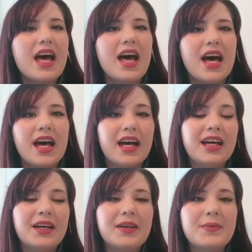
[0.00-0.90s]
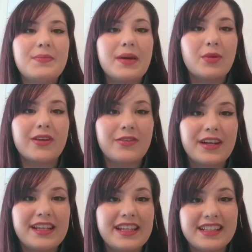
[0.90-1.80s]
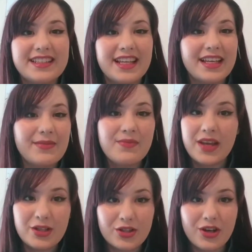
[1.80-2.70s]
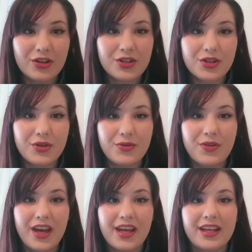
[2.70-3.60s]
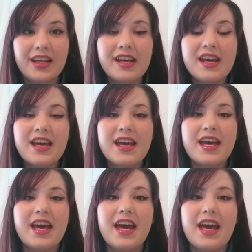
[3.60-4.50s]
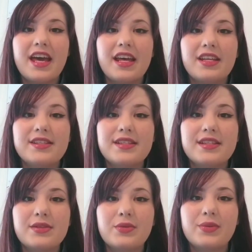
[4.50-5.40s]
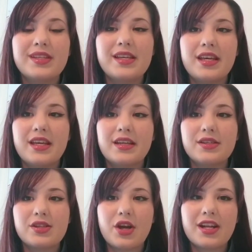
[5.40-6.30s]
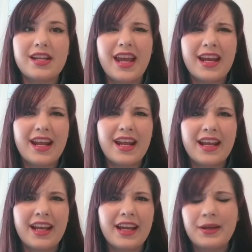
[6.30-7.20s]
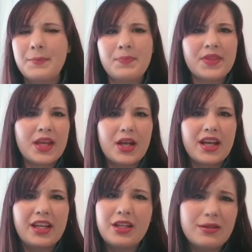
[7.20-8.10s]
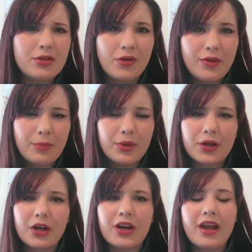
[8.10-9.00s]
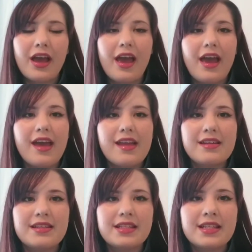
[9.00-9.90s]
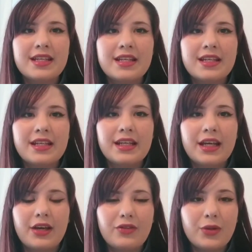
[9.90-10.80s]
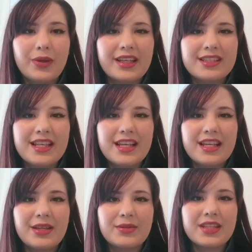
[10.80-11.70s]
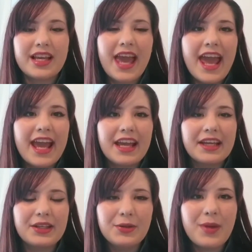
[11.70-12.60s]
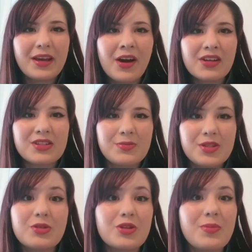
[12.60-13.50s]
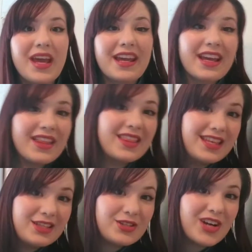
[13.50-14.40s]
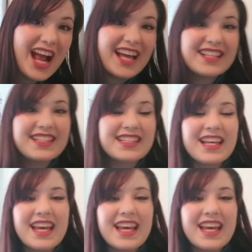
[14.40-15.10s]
My boyfriend is a major Doctor Who fan, and we started dating in November, and a few weeks in he was like, hey, you make costumes, you should make this dress.